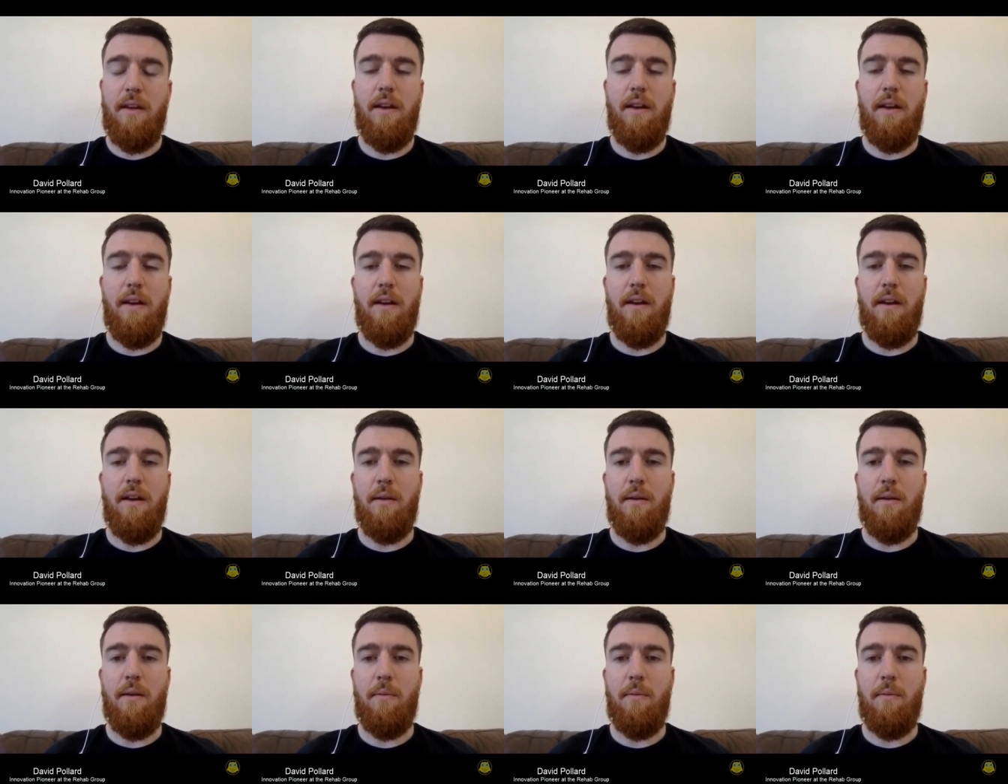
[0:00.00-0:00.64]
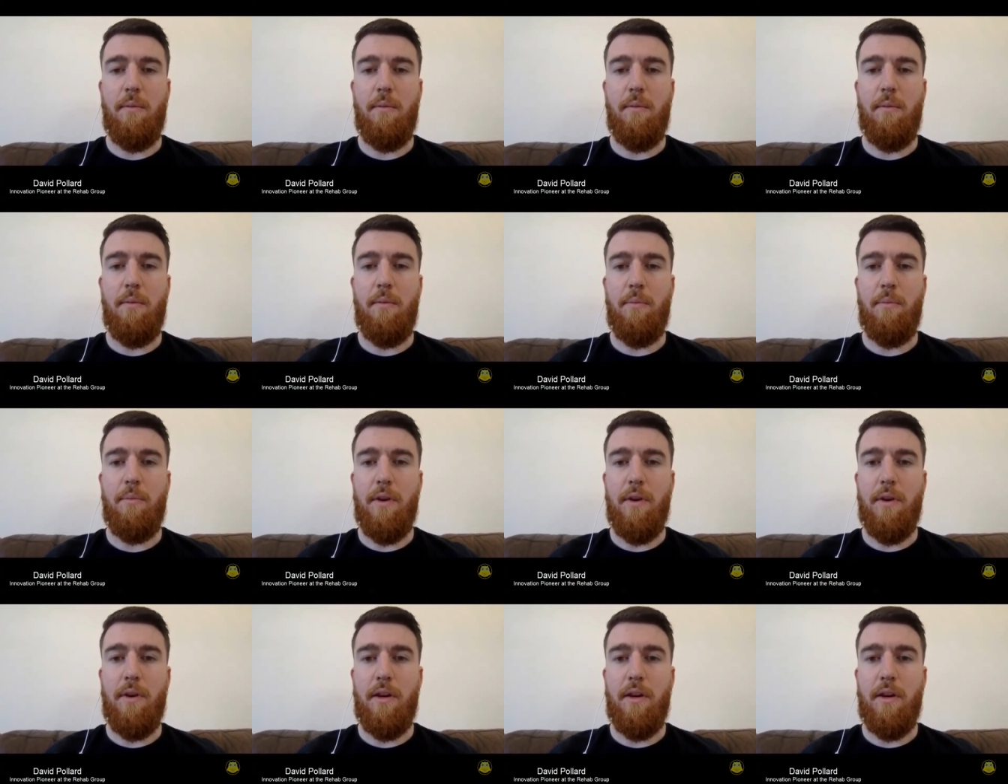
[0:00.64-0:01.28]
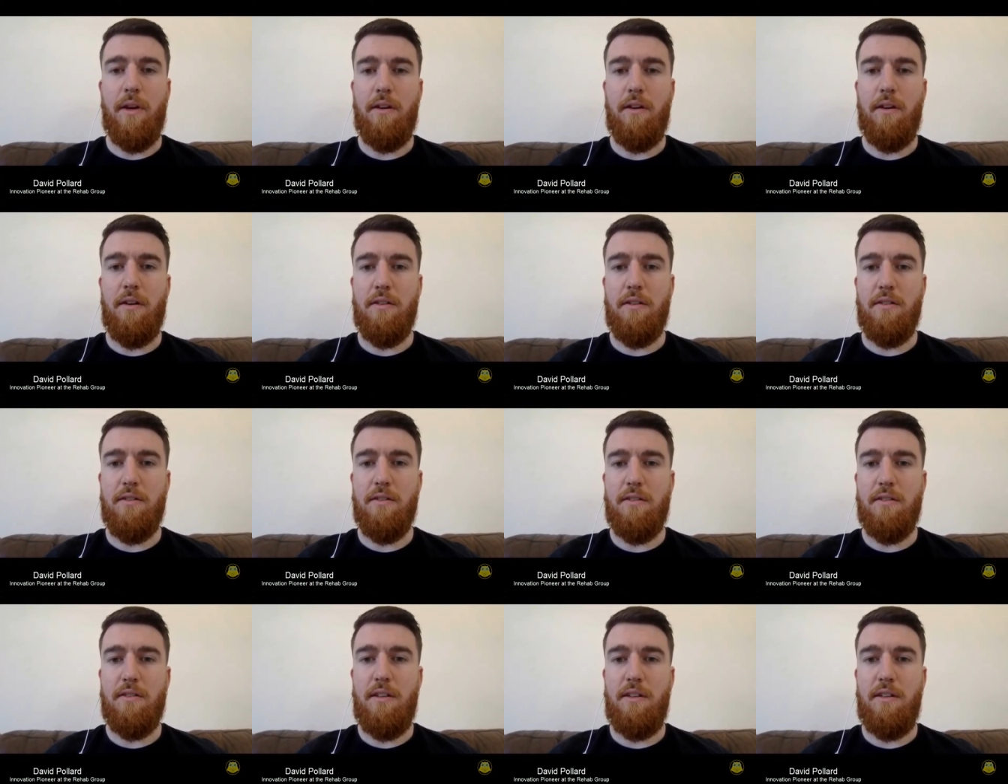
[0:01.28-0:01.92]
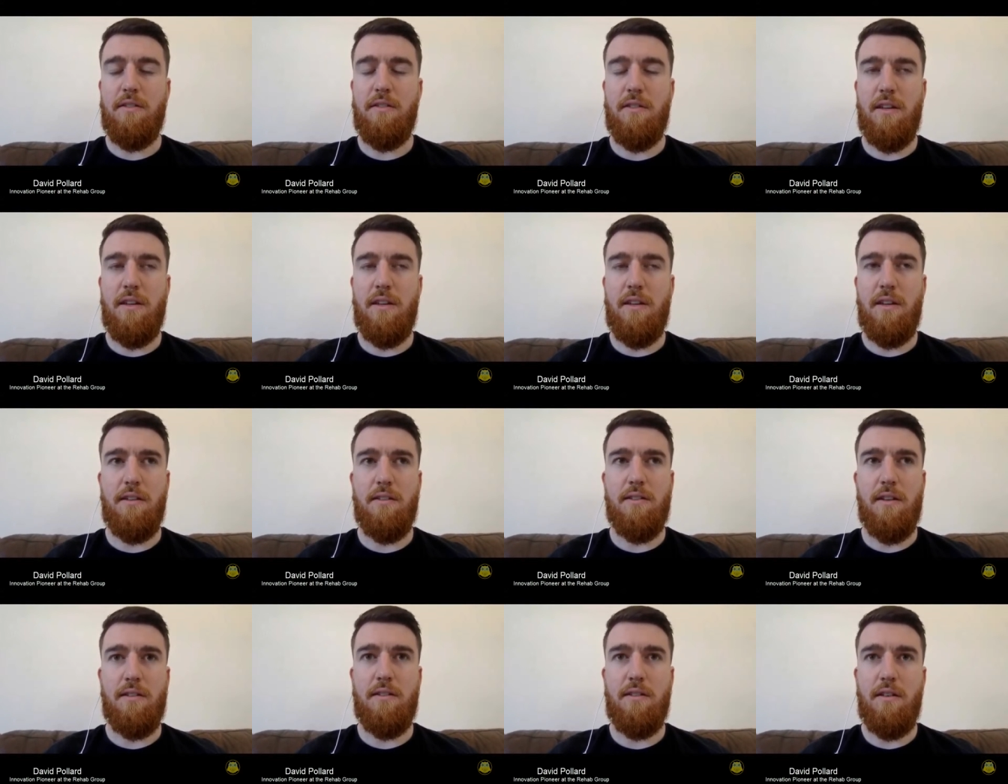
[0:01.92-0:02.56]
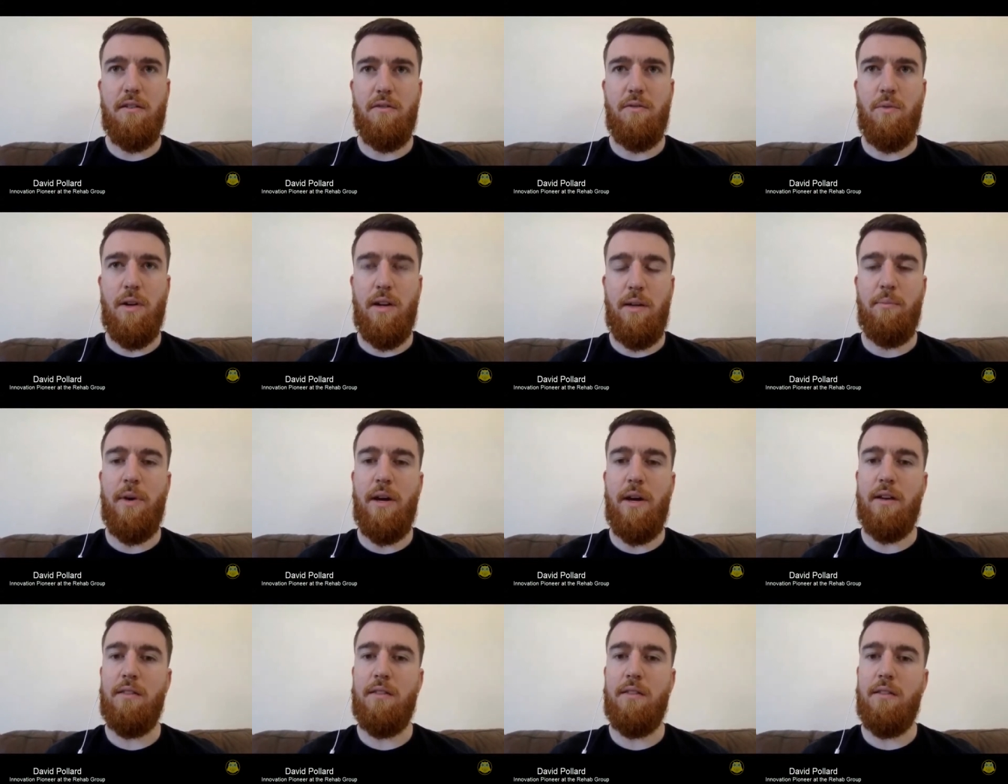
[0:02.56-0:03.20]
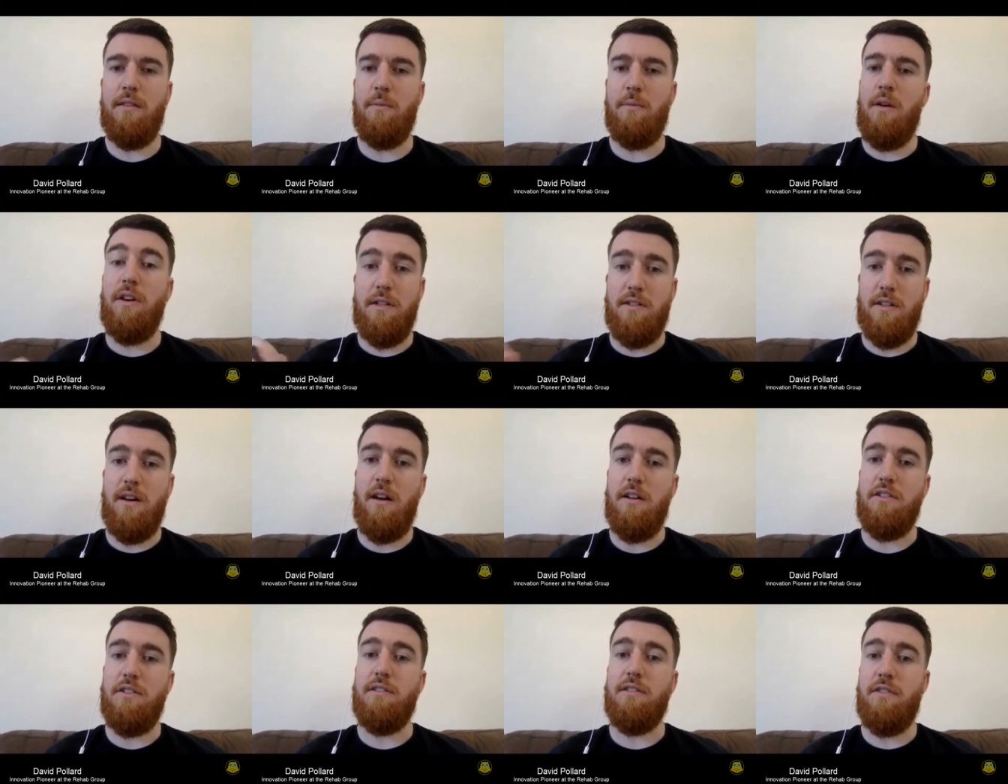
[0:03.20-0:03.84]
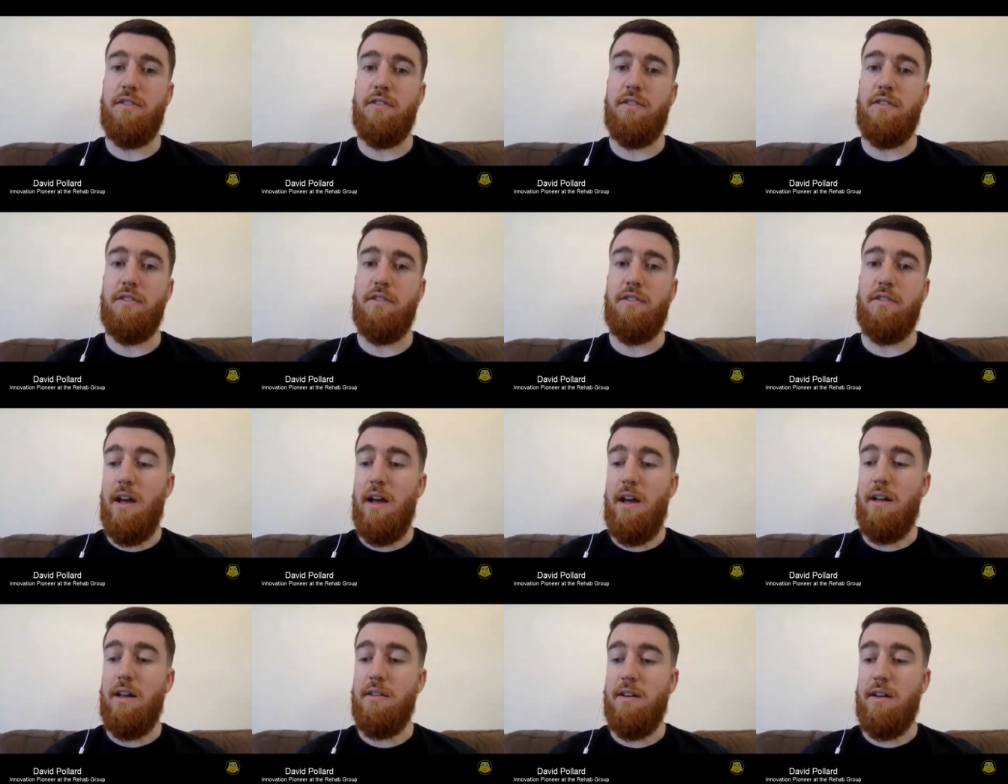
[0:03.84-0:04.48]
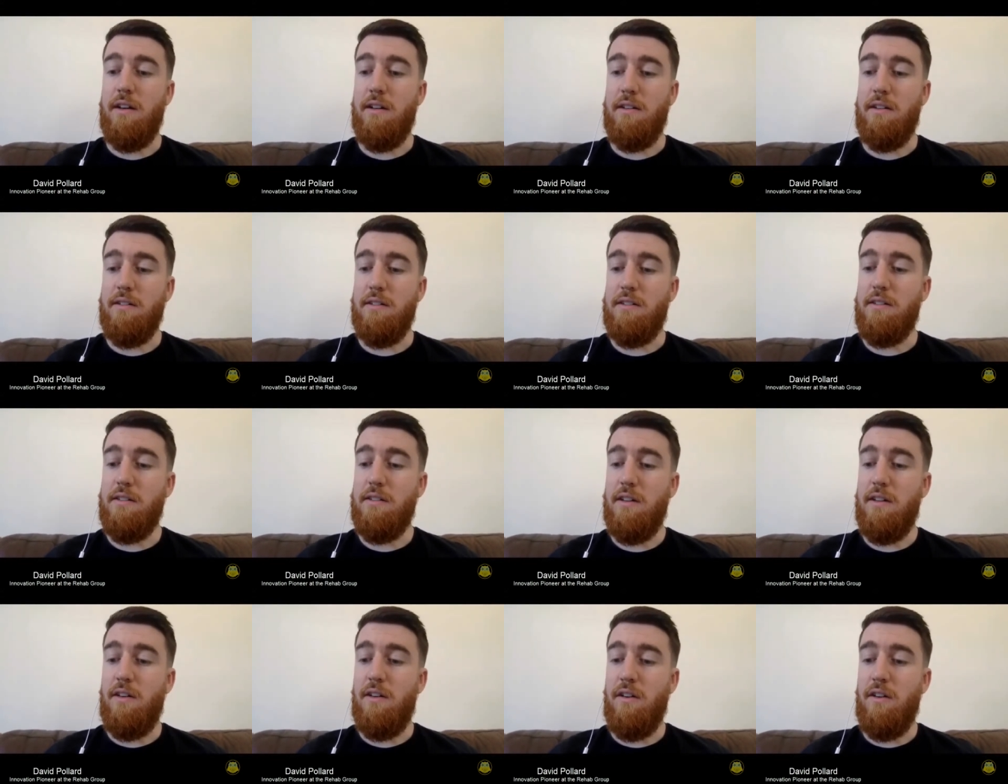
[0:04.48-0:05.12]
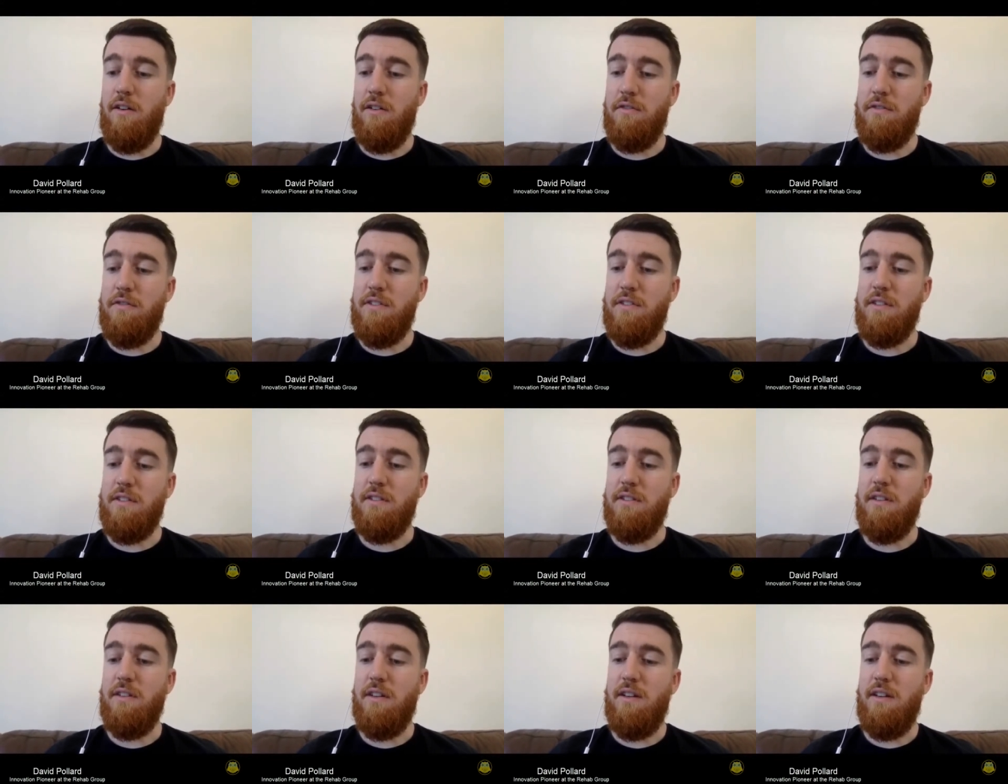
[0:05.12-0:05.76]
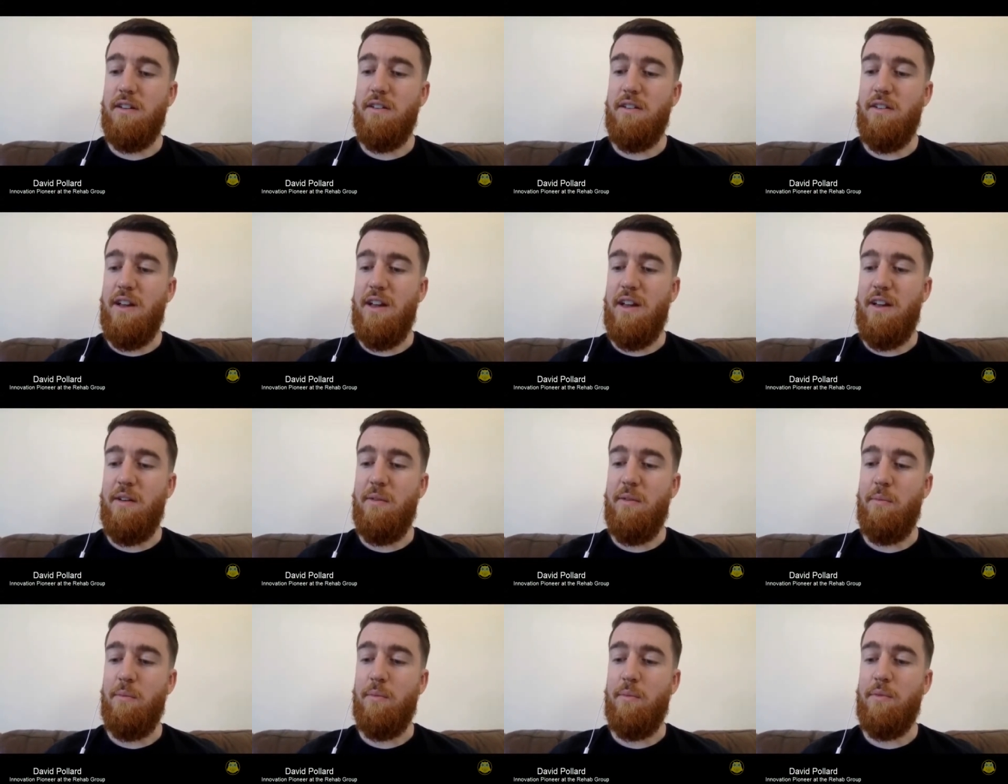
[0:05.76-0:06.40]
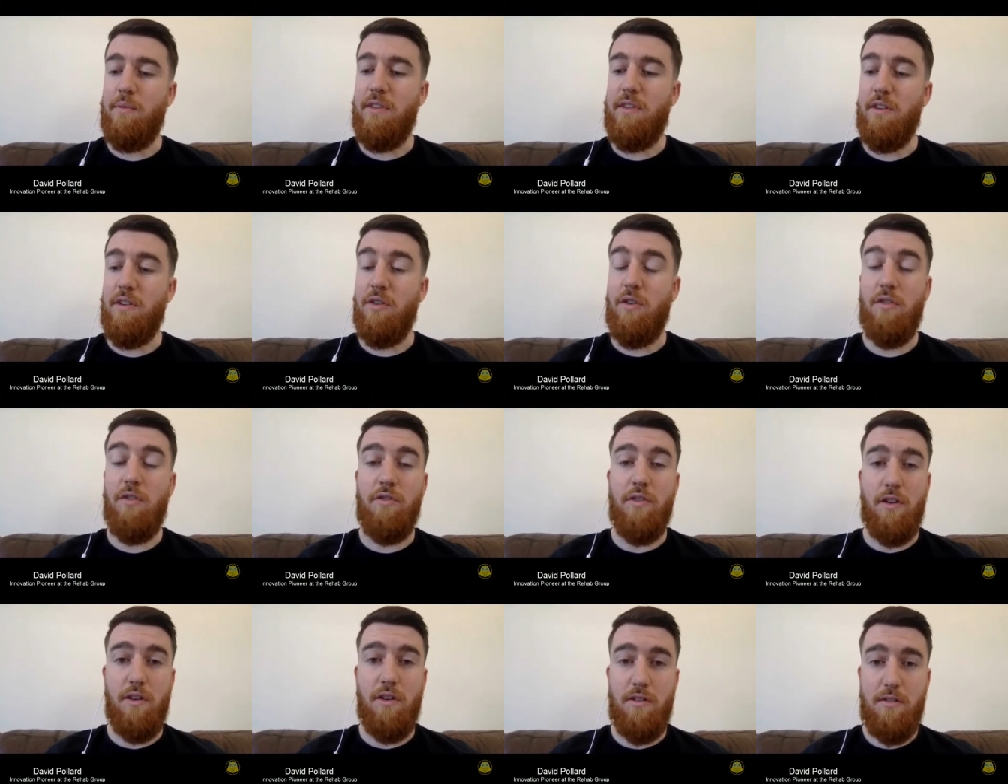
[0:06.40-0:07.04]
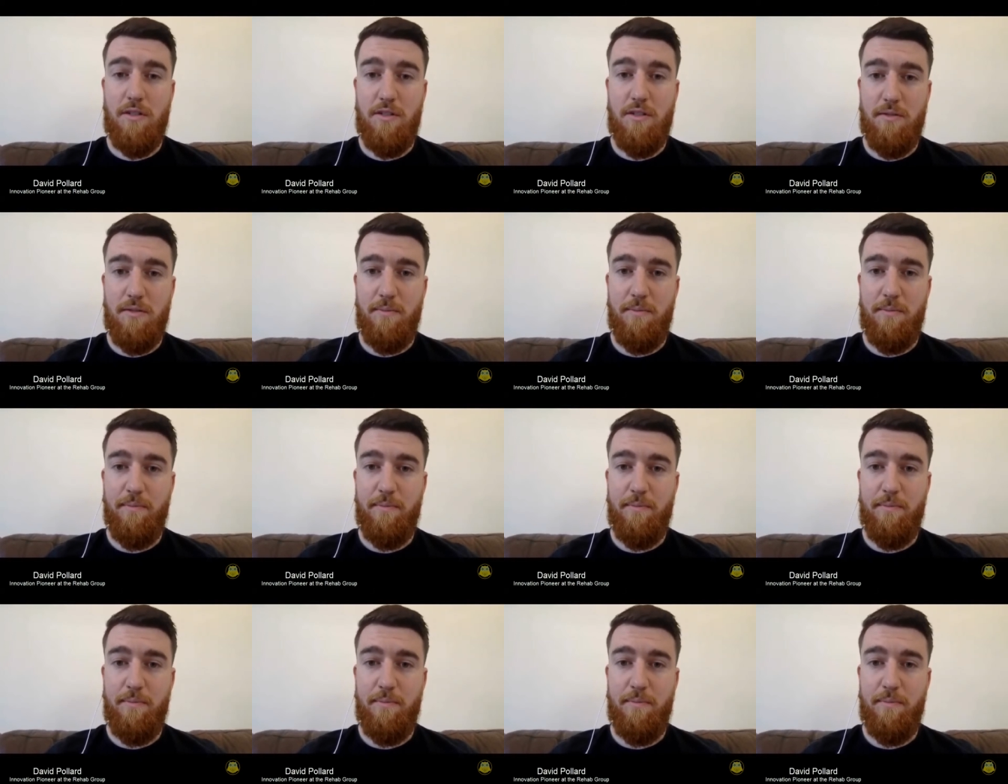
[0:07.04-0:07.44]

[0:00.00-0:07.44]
um, because these are things that to the workplace as well, and and often um, they're overlooked.